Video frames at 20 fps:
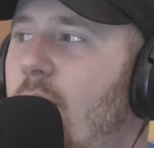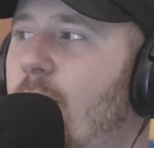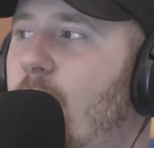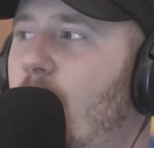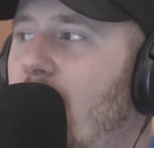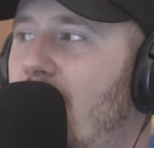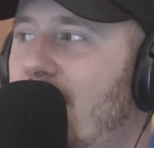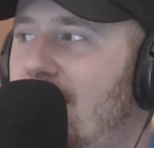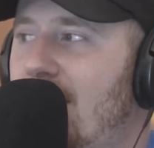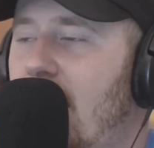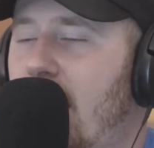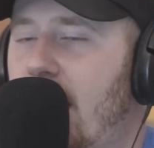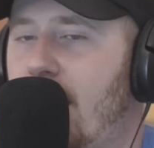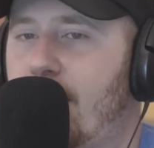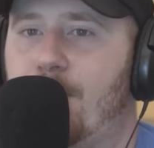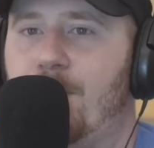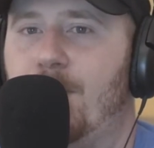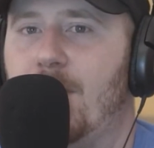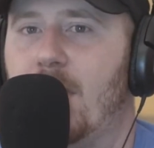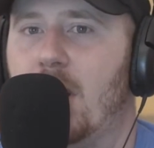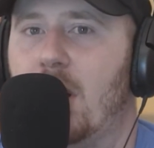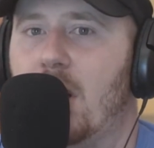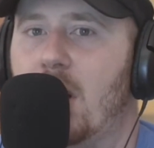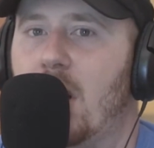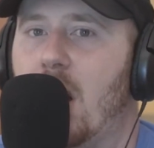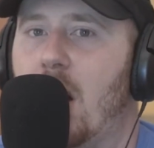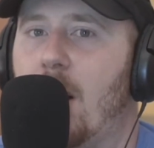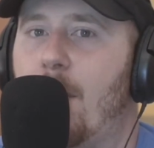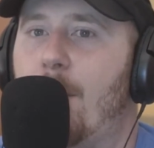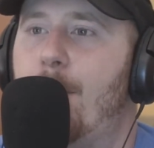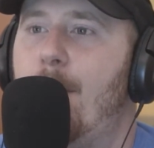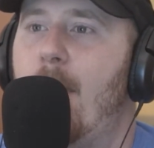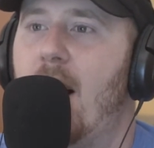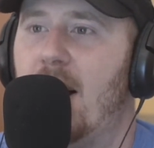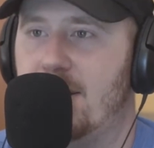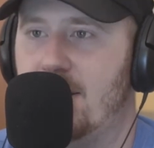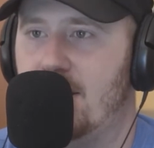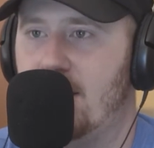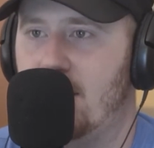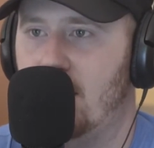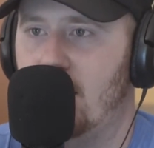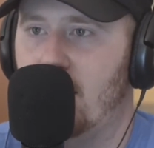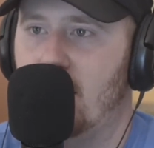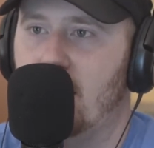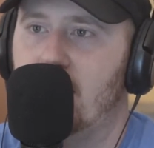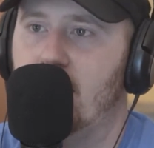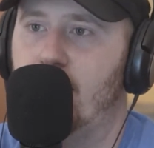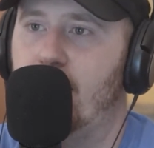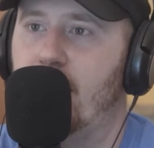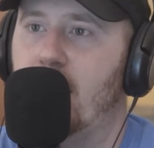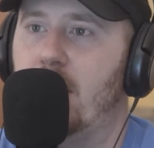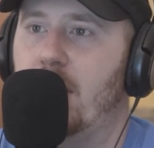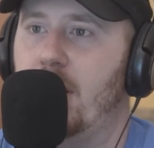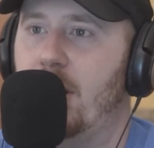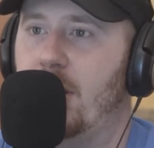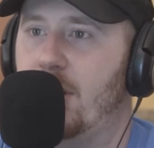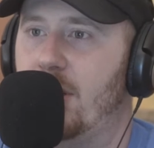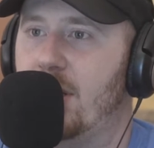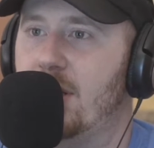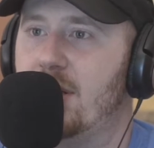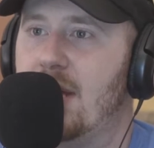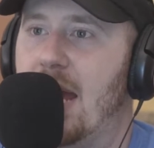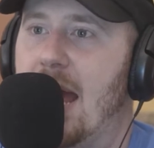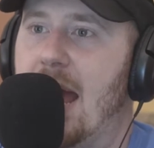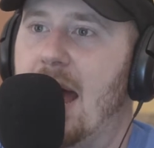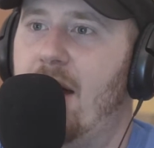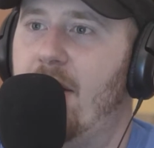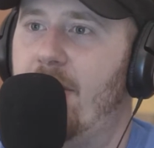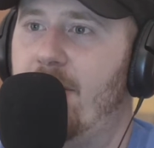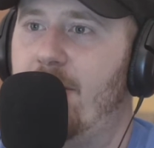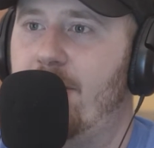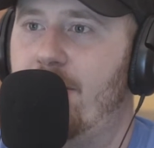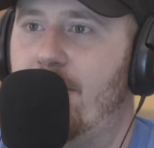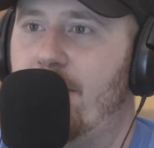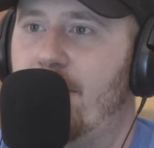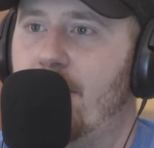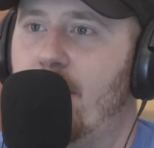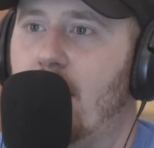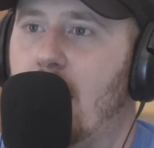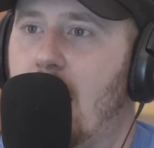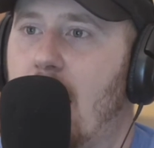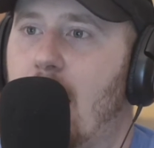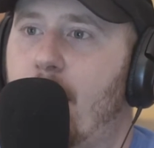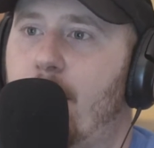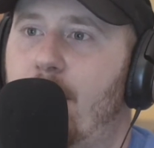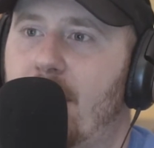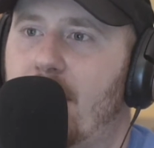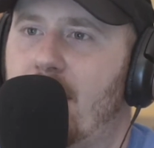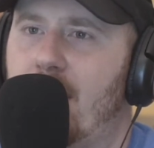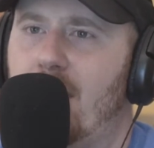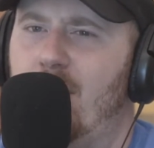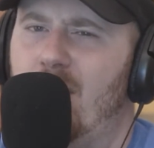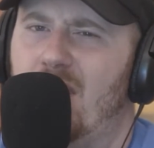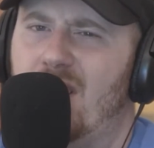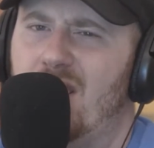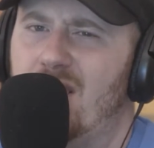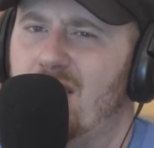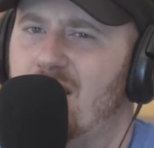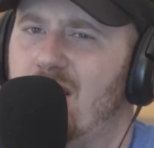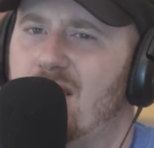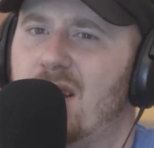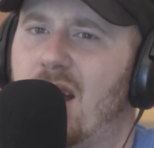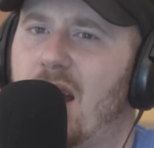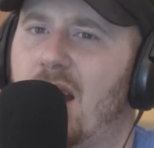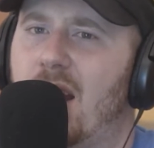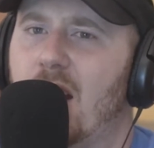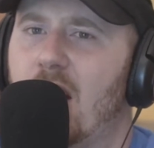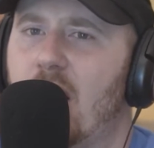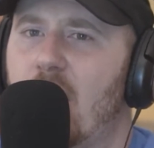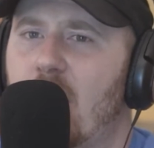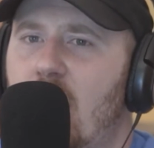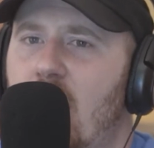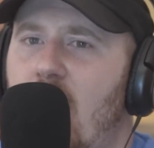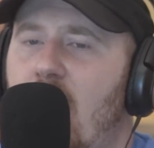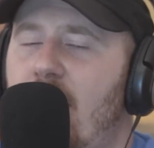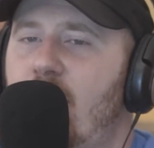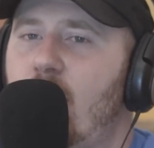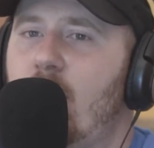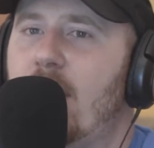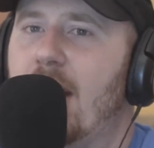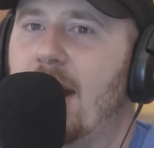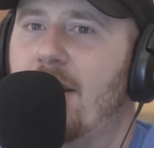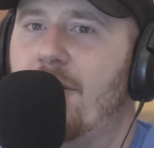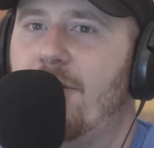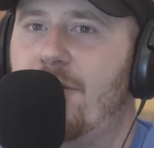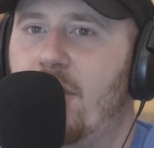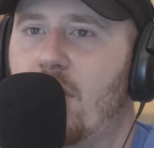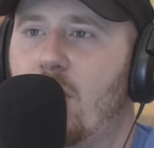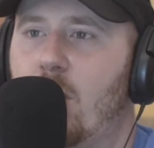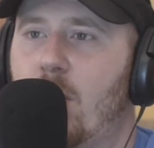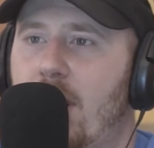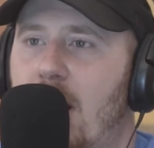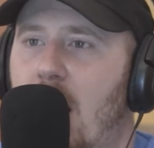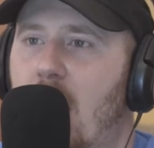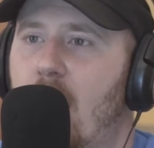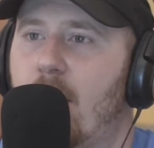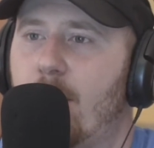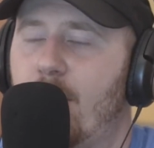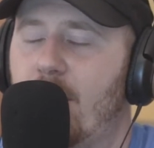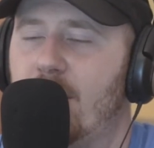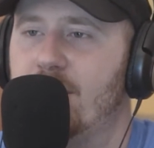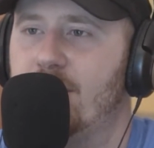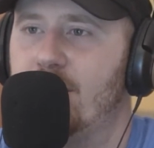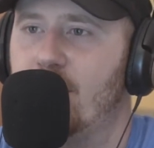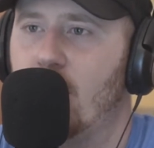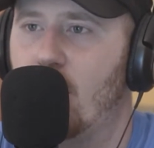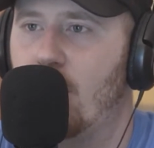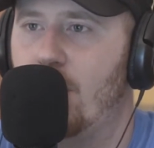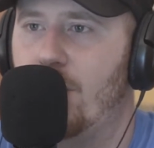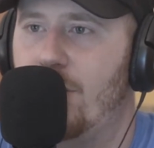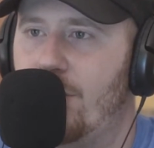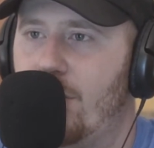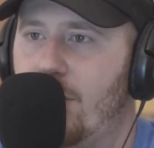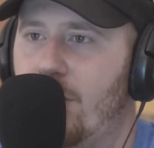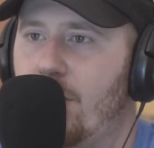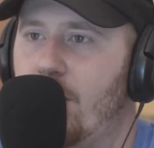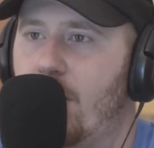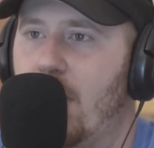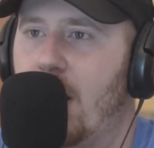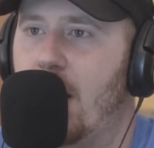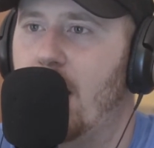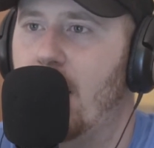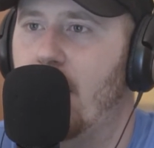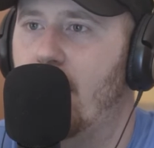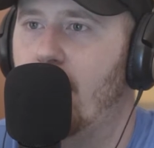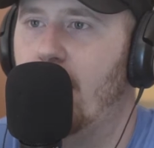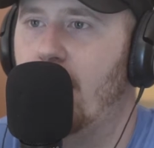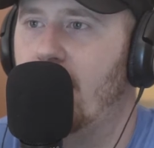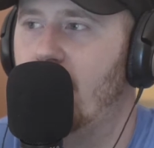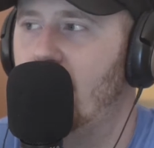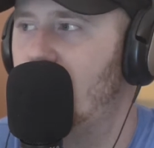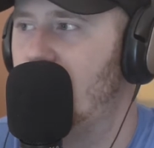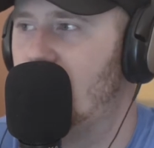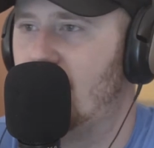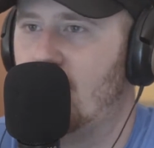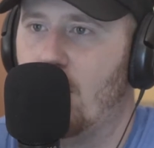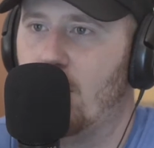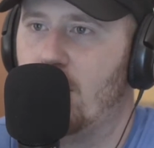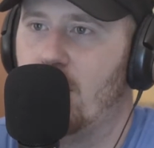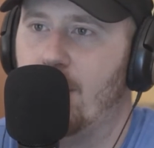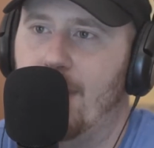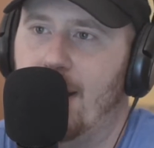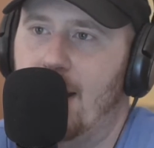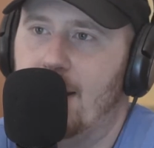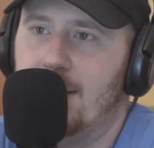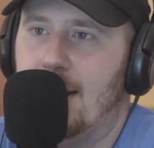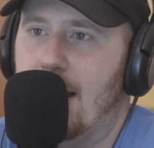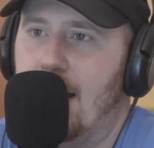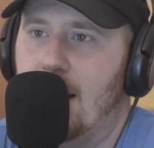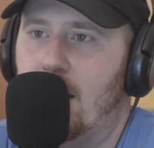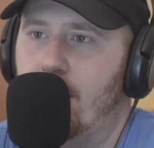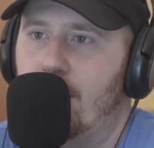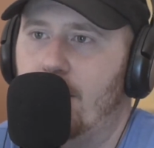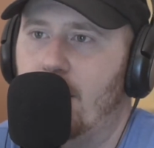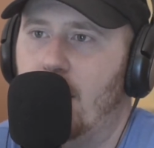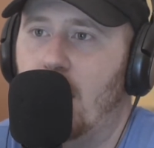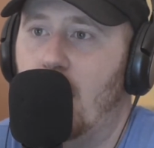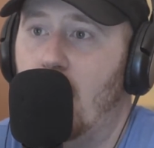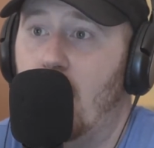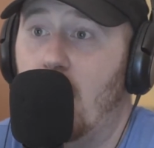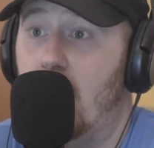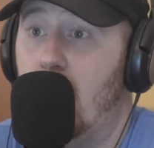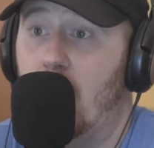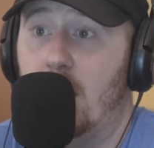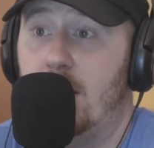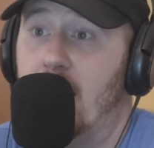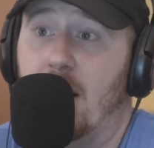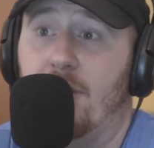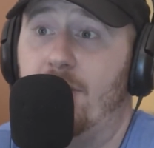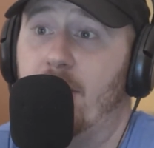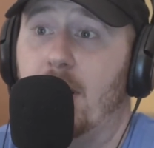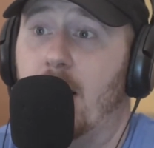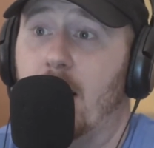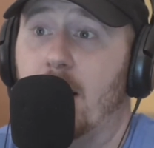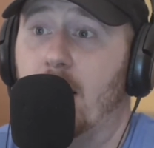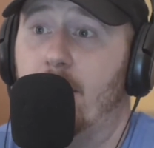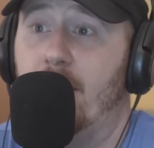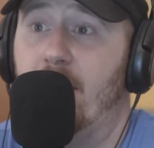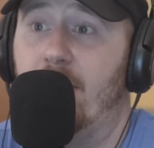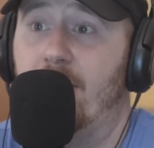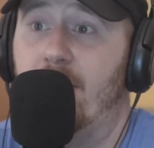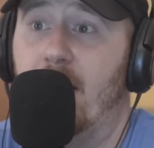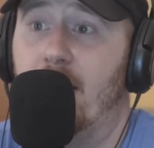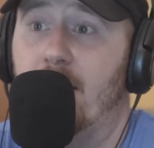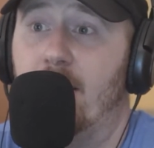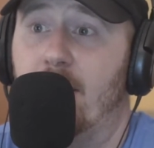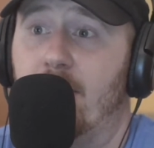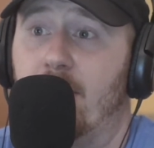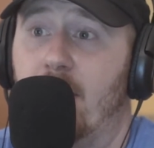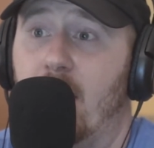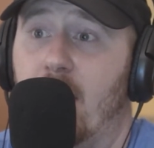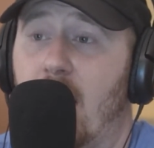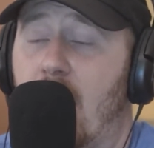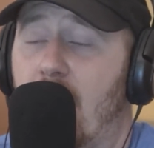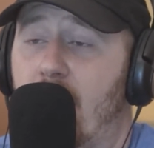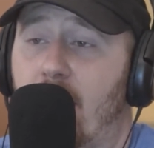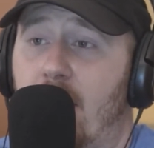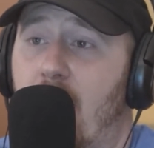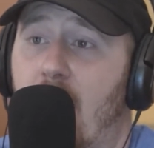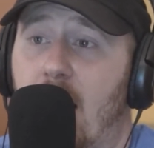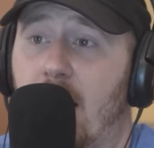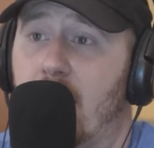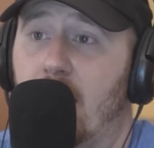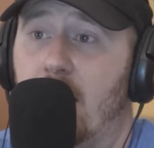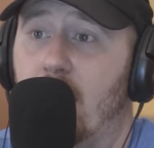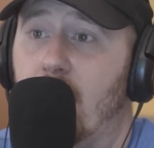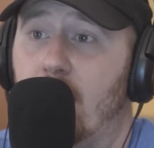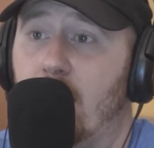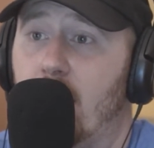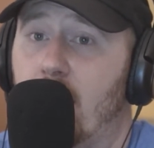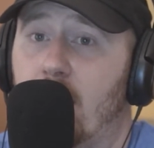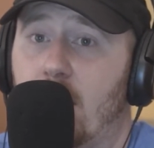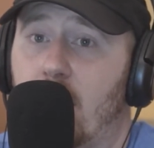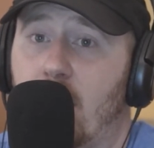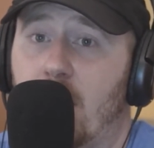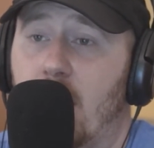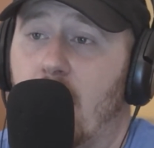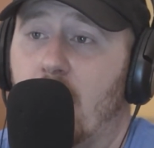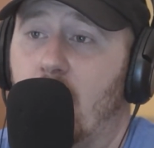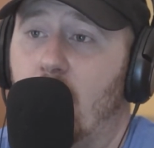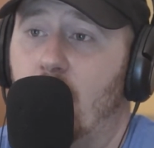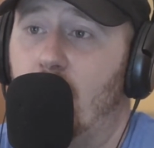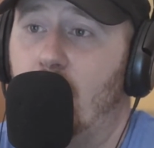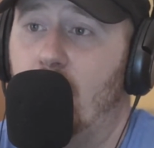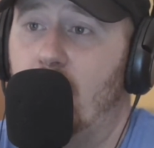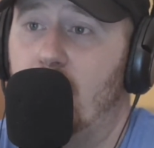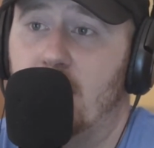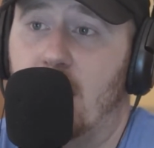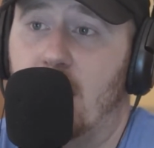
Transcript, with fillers: your point, is like a must to be a leader is to have one hundred percent empathy, because it's like if you can't feel what the other person's mm-hmm. going through and then you just throw commands at them, they're definitely not going to be effective, and they're not going to no. they're not going to do their